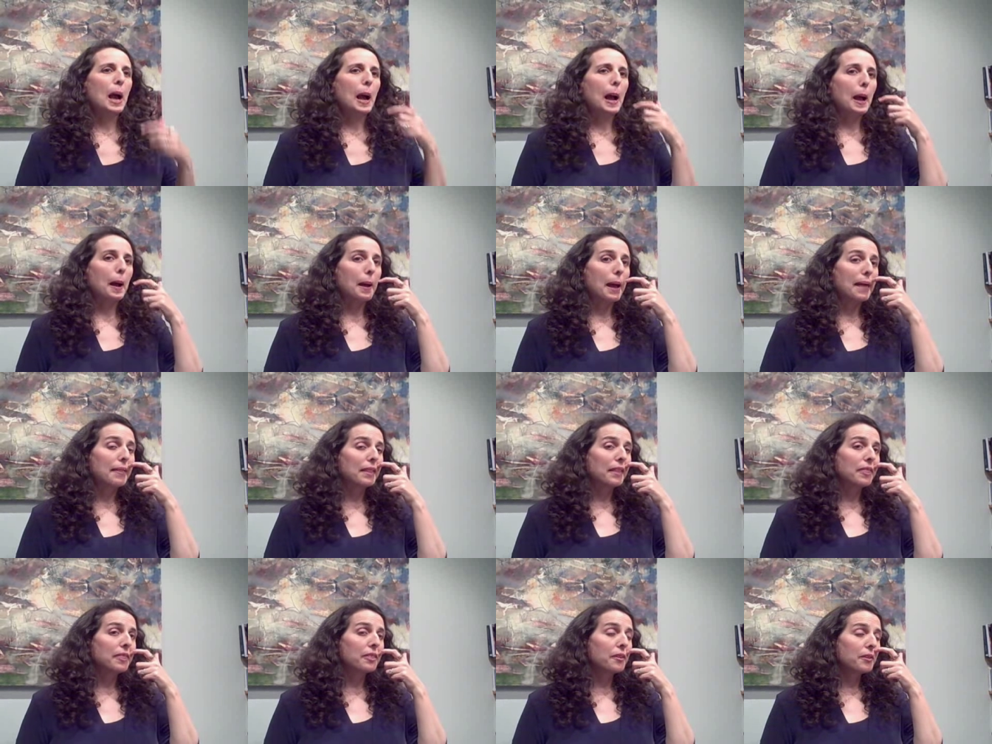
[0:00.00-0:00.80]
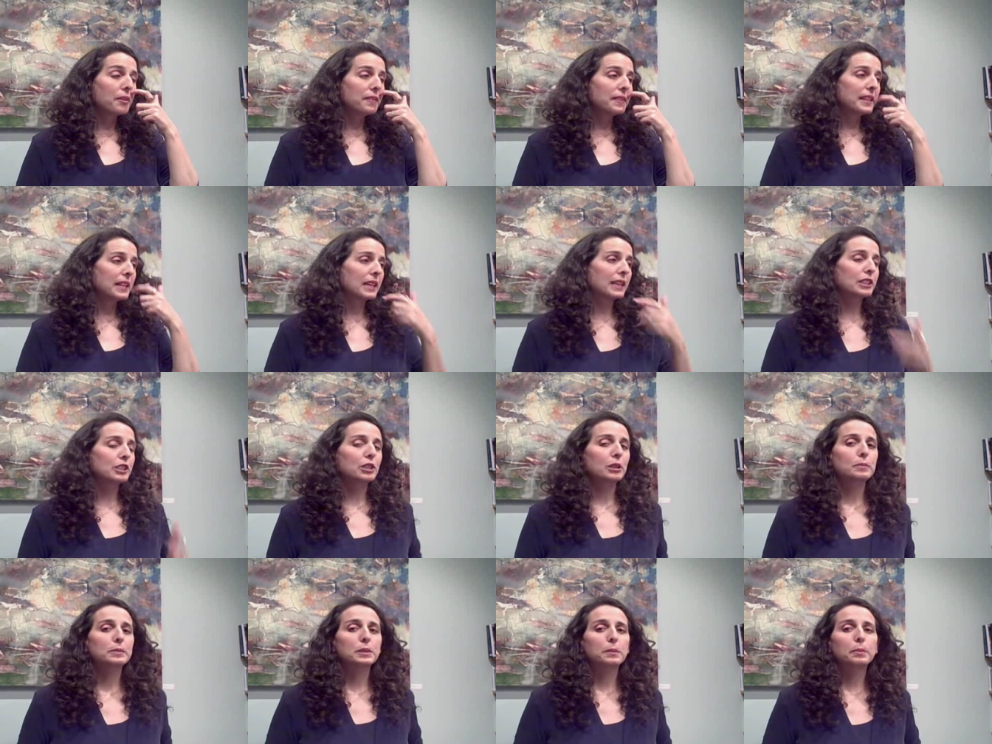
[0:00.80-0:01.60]
And the third thing in
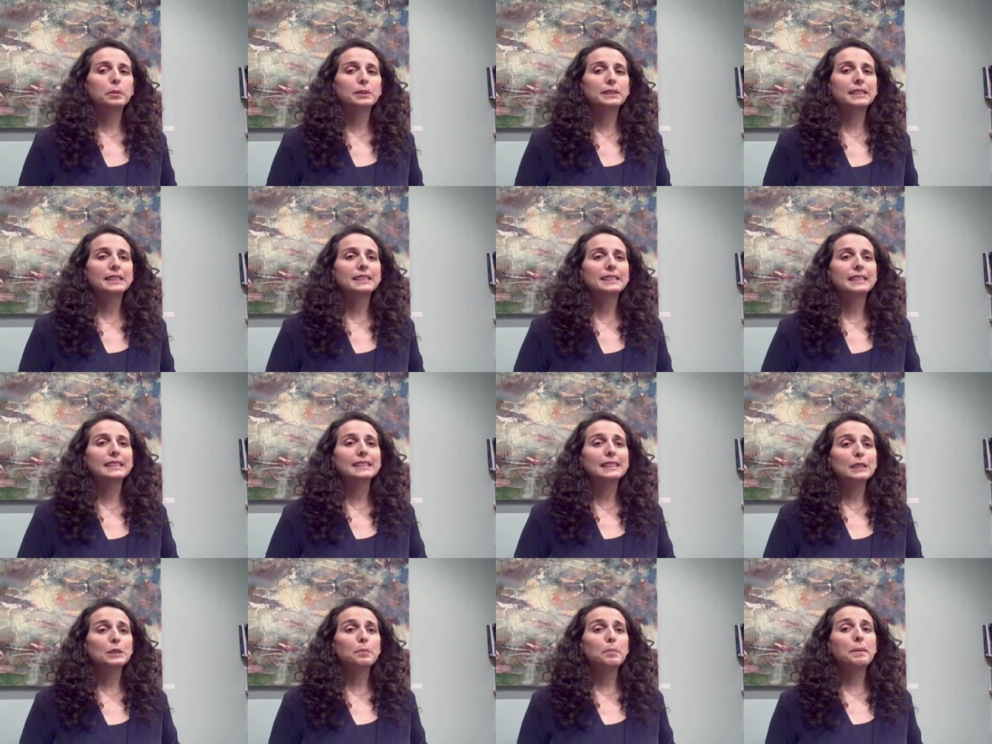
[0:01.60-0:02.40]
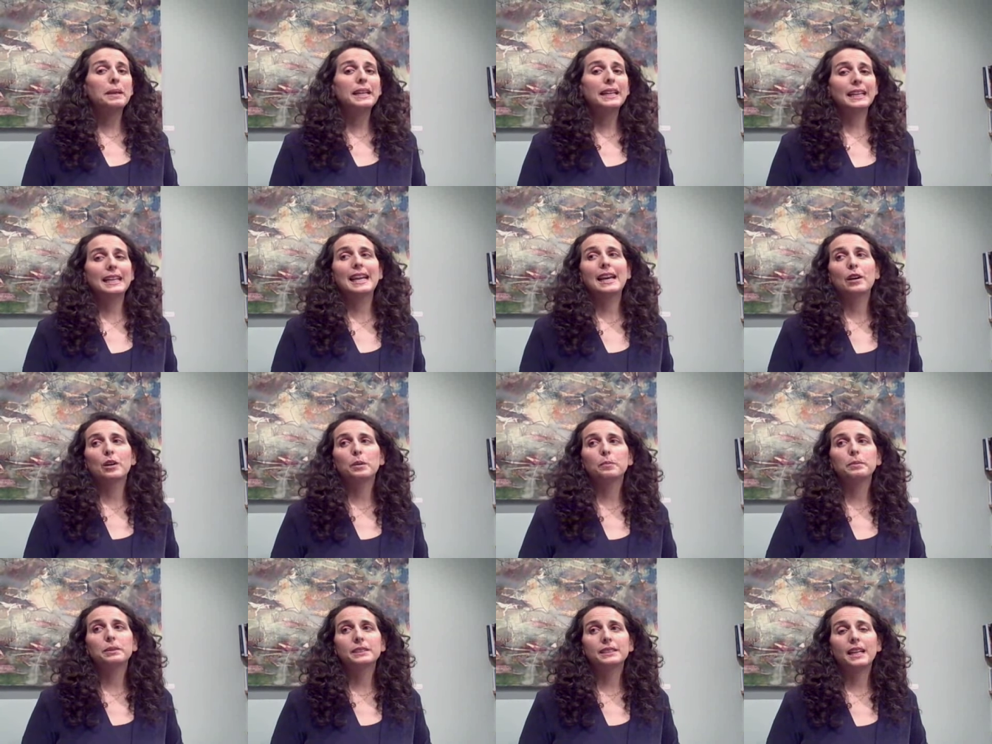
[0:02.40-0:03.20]
terms of persistence is be
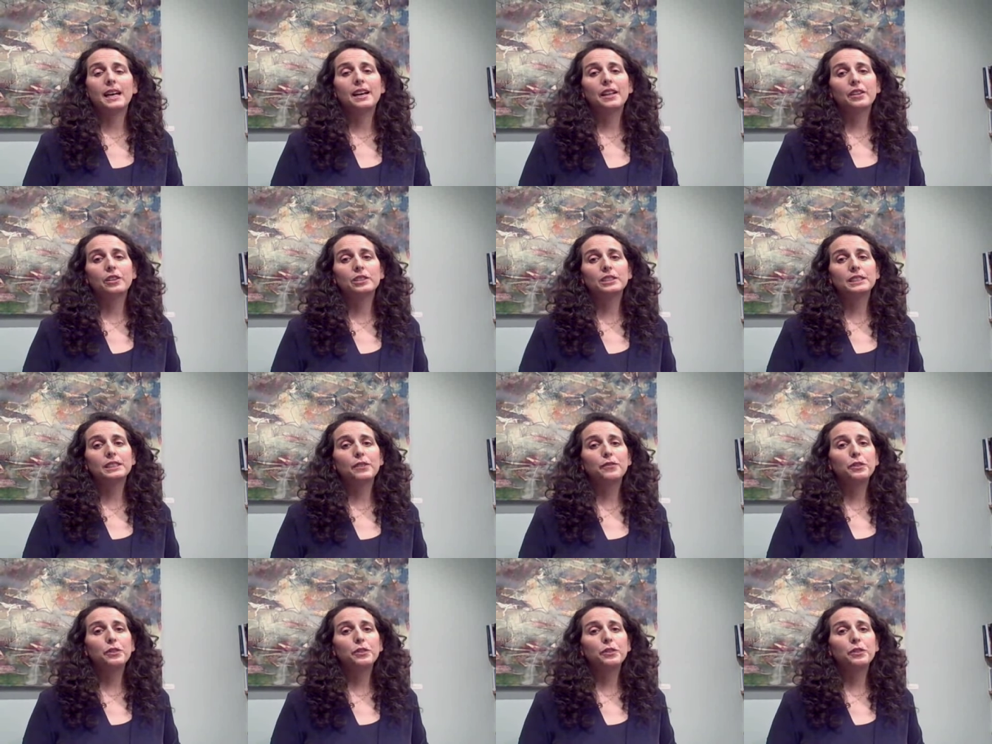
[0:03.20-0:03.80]
accountable to others.